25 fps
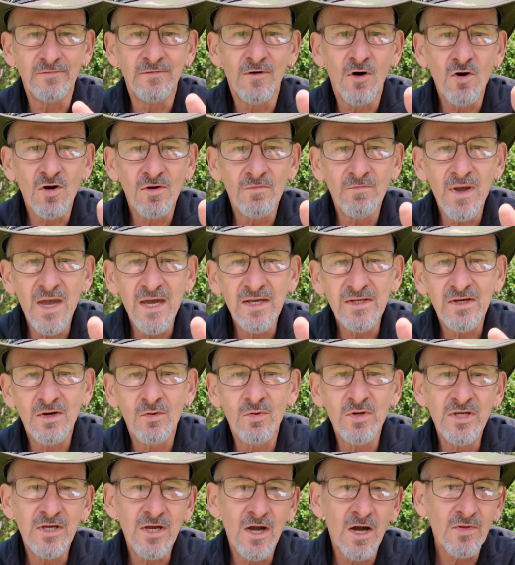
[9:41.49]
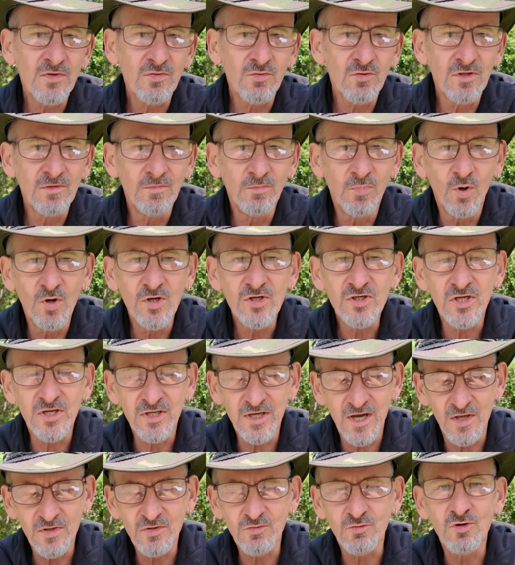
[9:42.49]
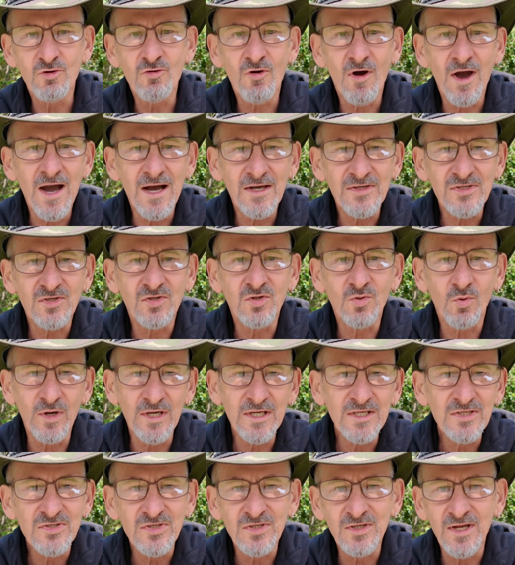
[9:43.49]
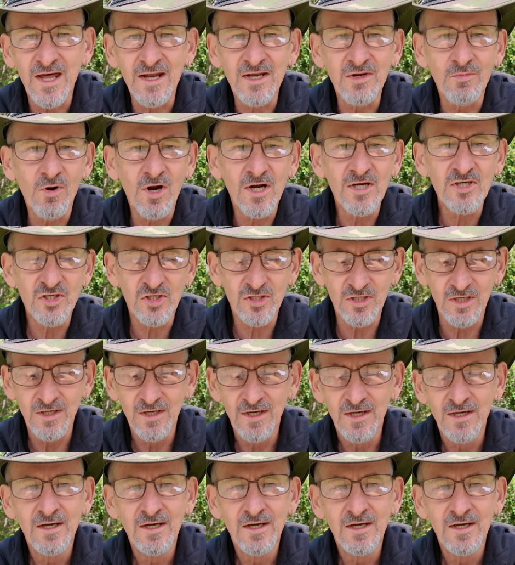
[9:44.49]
Foreign matter when you're going through the bush and you're going through grass and twigs and underbrush.